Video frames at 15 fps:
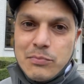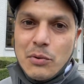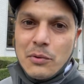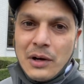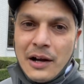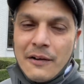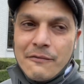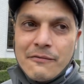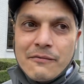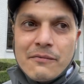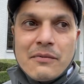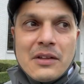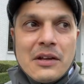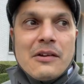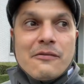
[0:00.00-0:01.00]
uh,
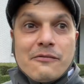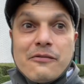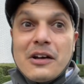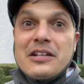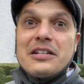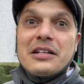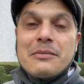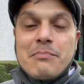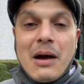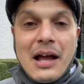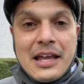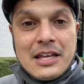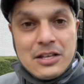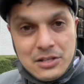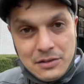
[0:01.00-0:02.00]
funded
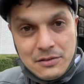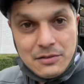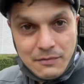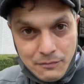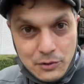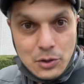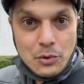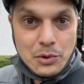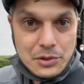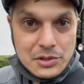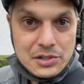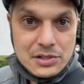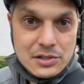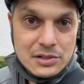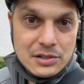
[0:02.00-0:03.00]
by
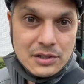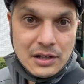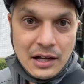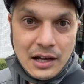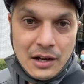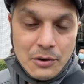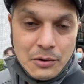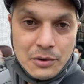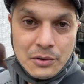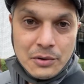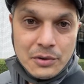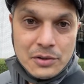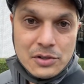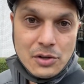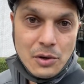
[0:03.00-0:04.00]
viewers uh, who
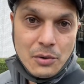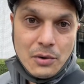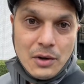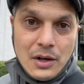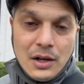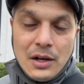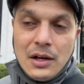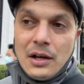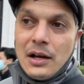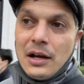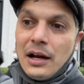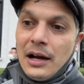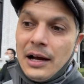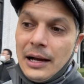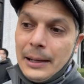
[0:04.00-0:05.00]
are so
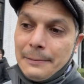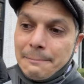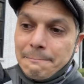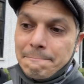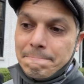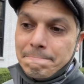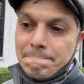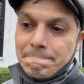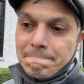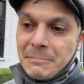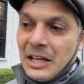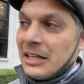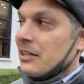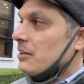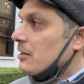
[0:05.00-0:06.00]
um,
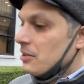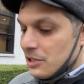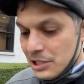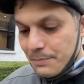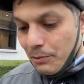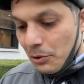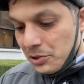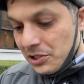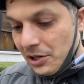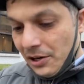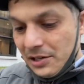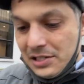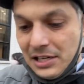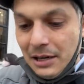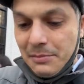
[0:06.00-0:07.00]
like these
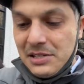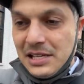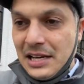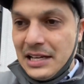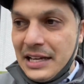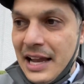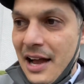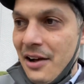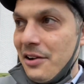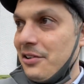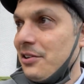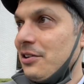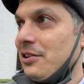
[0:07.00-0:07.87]
postcards that I'm sending out.